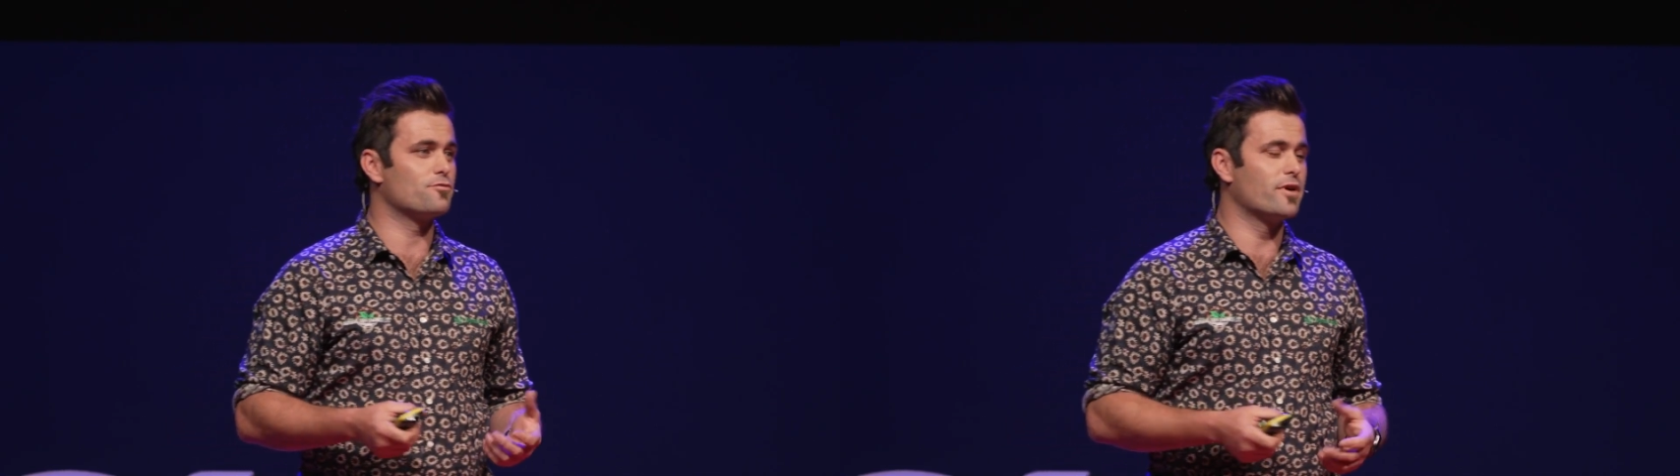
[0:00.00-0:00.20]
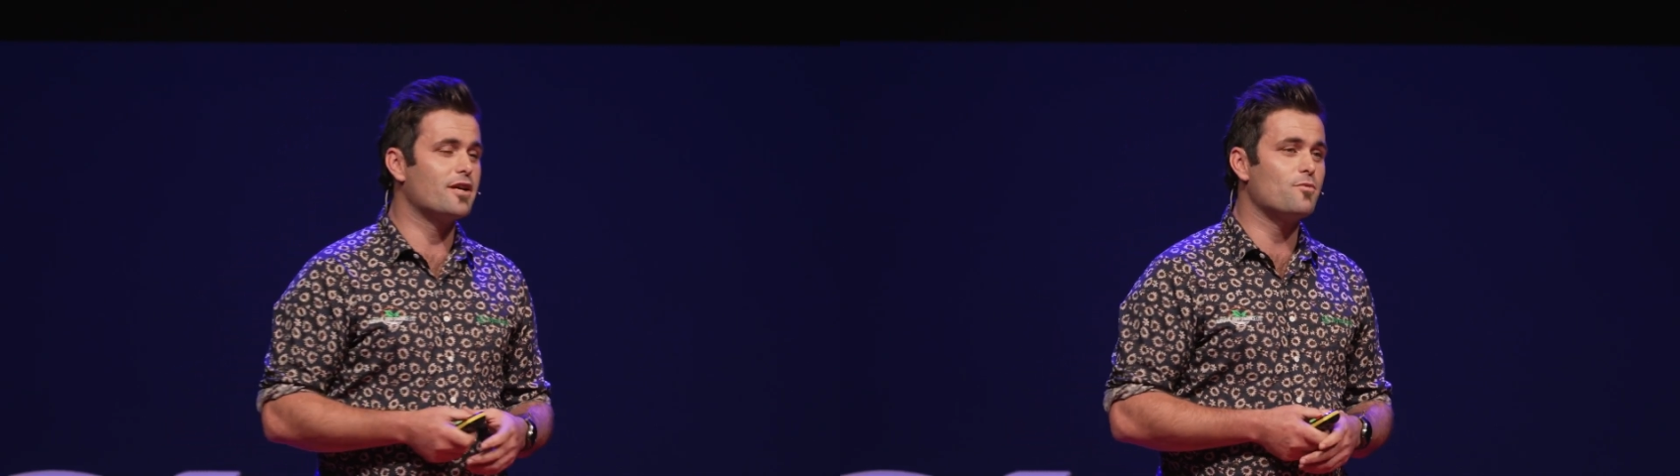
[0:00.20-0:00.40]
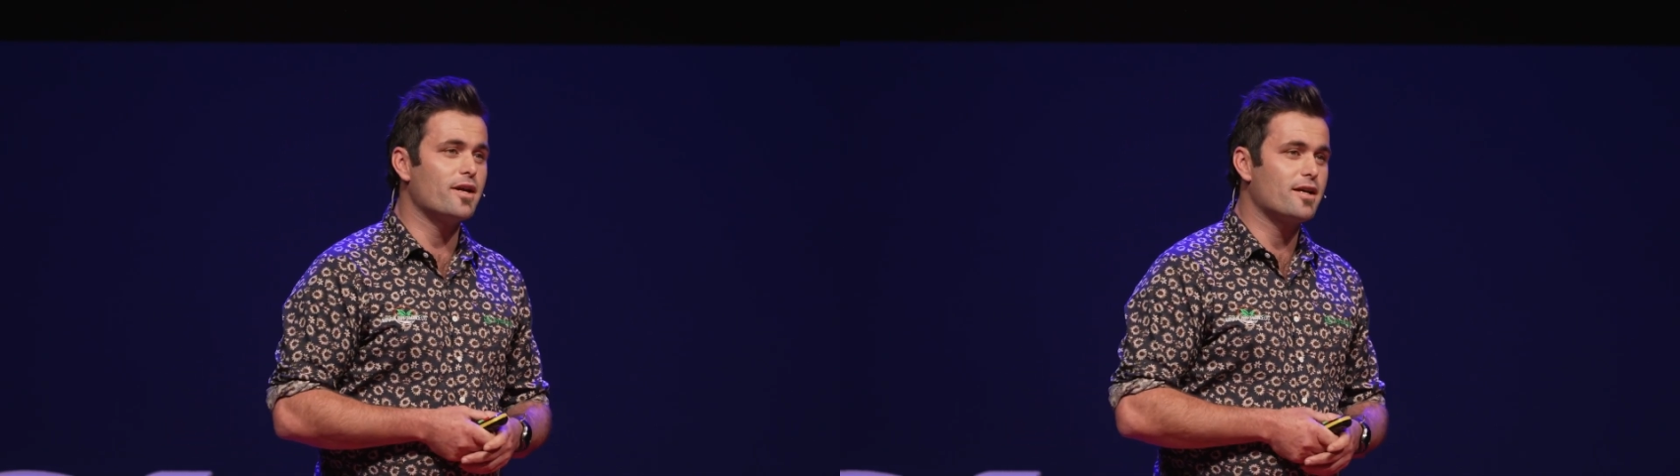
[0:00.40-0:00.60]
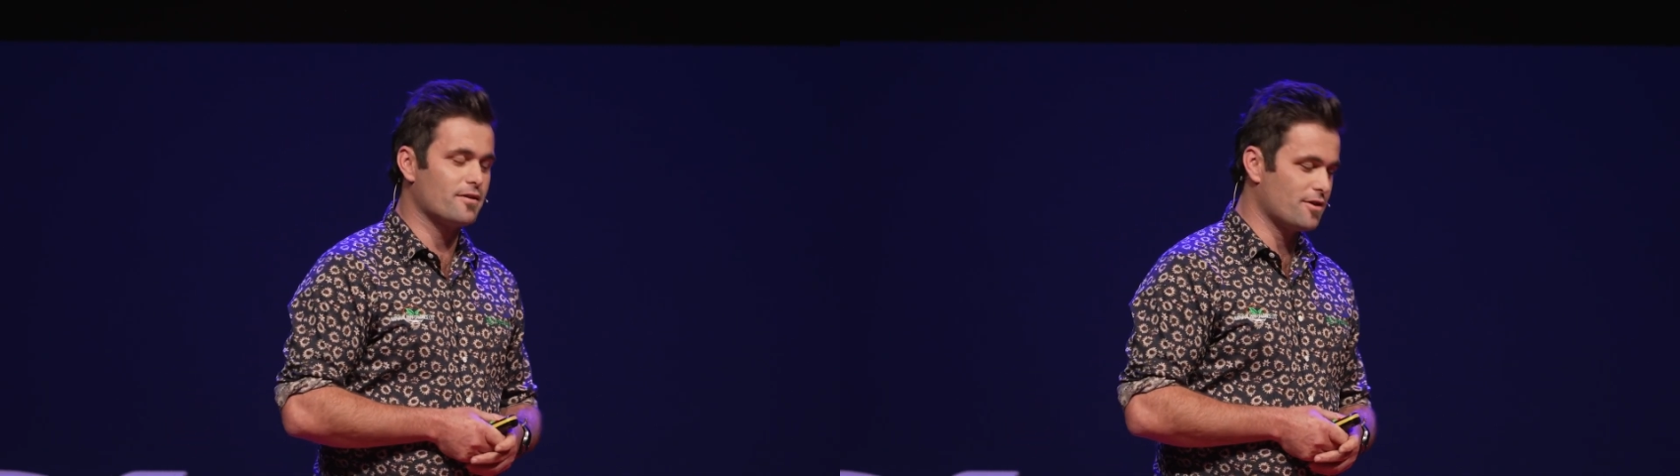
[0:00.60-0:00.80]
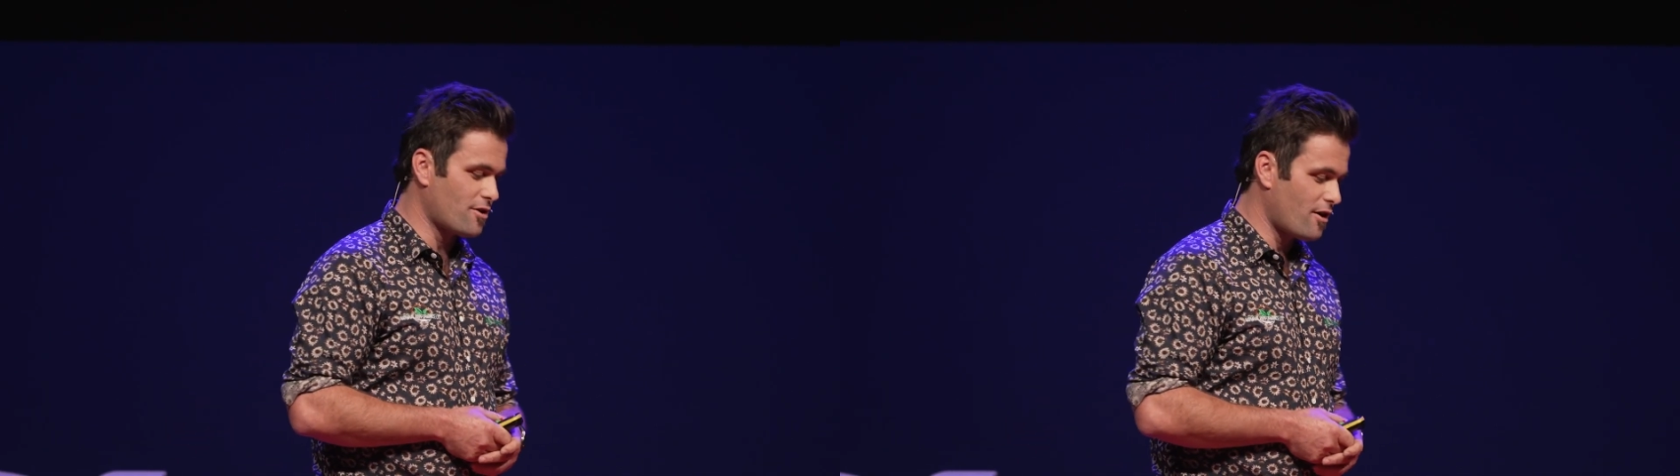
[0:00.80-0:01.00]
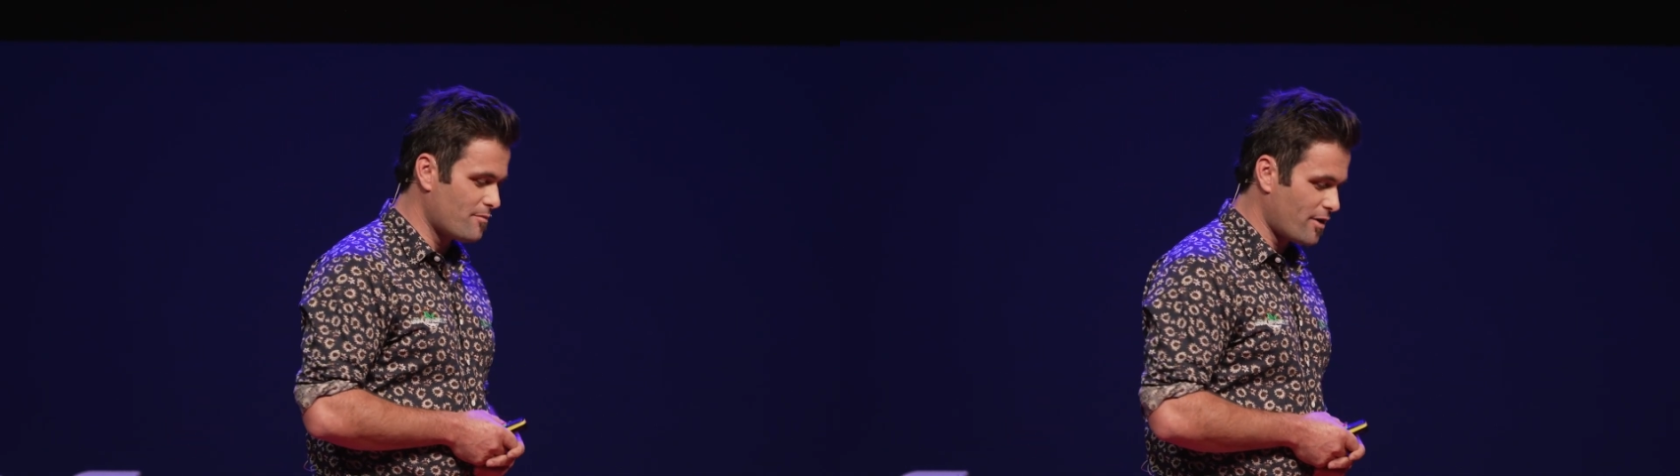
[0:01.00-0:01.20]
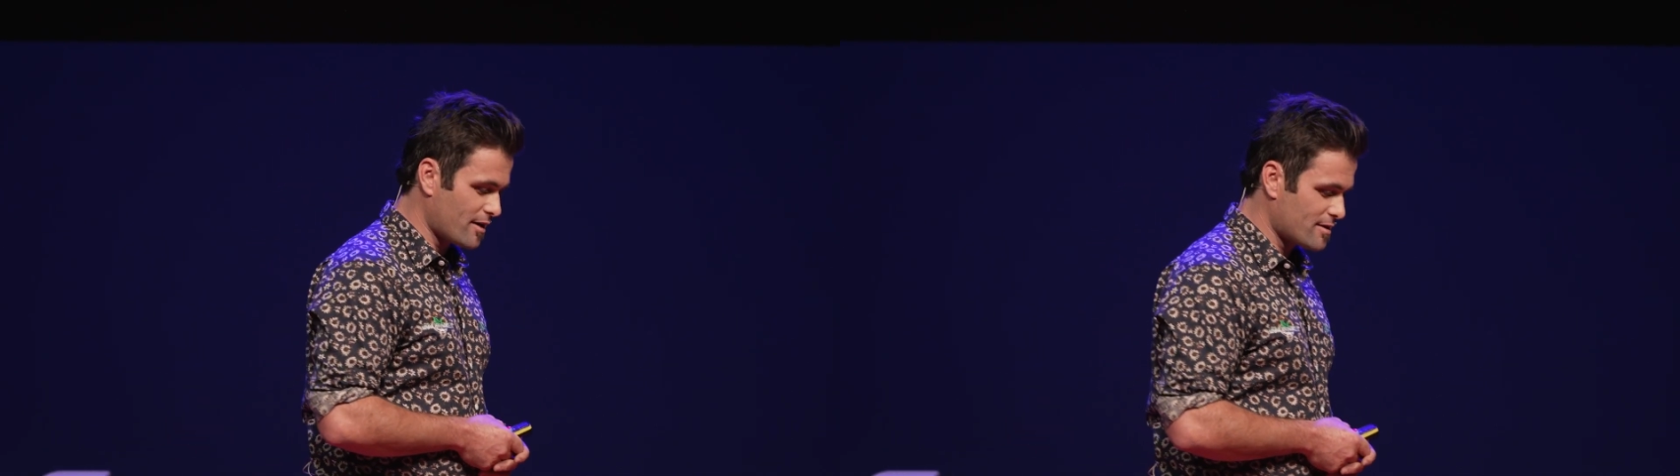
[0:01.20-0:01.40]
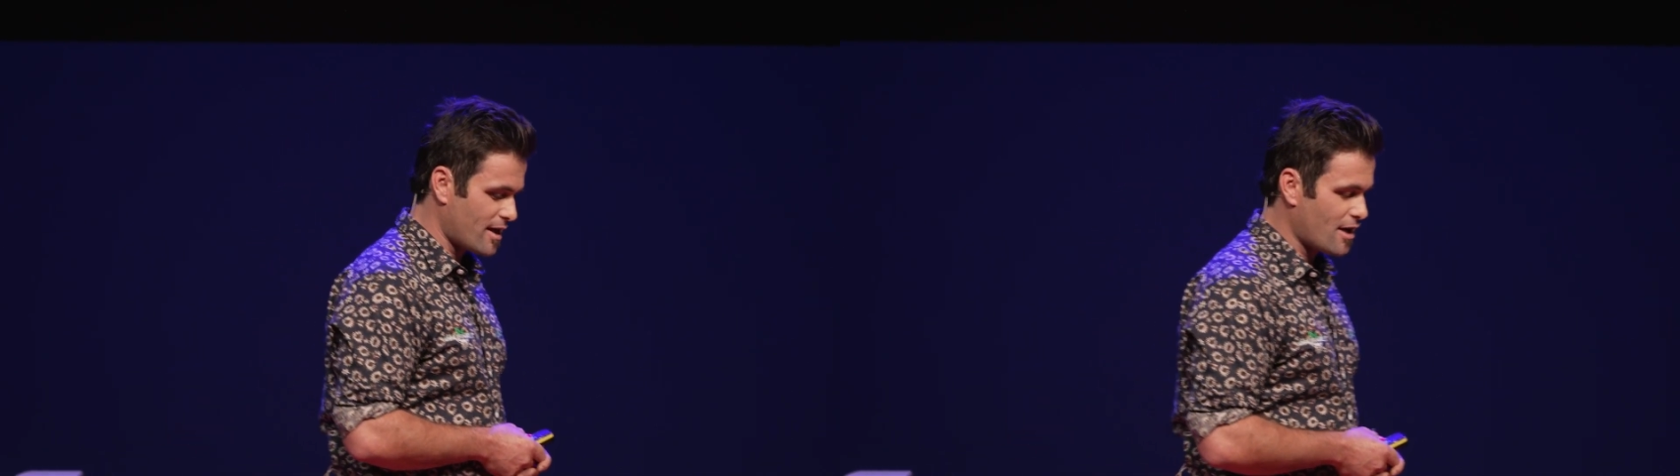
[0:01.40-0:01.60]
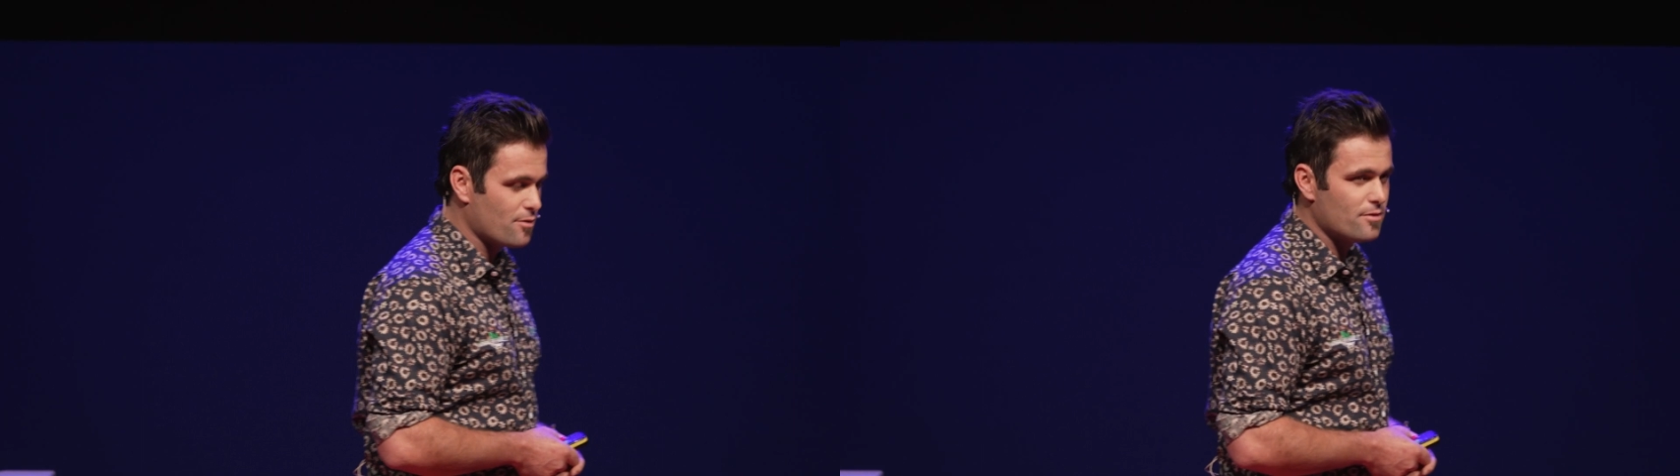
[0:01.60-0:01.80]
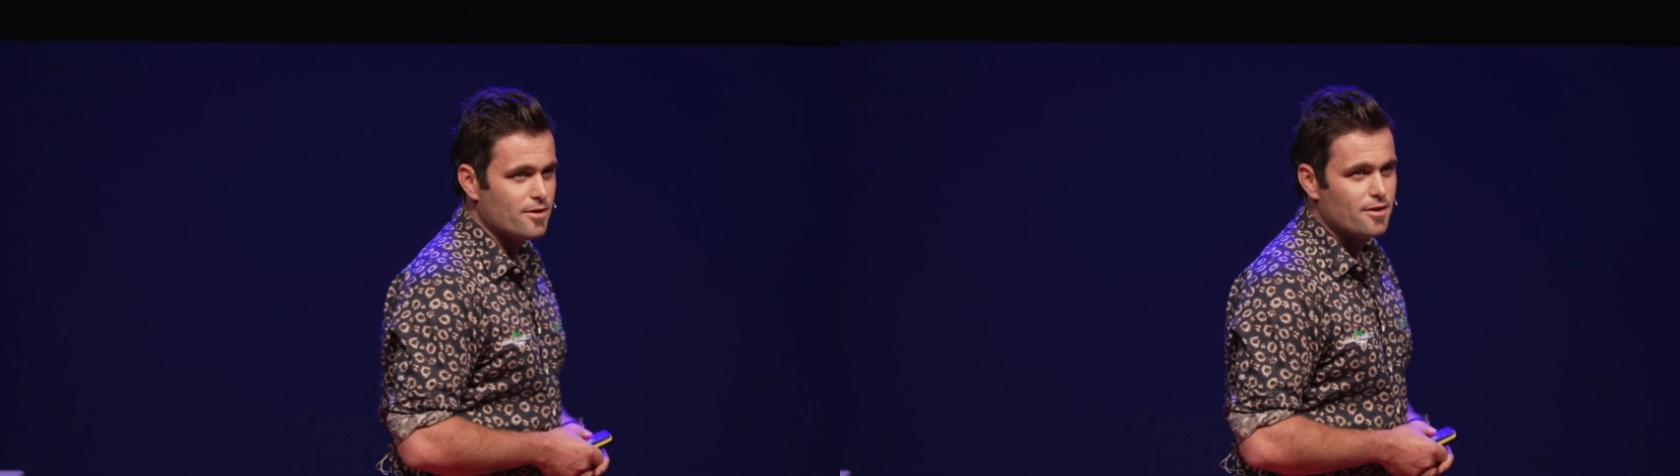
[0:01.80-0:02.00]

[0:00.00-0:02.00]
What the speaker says: really weak at the time, I could tell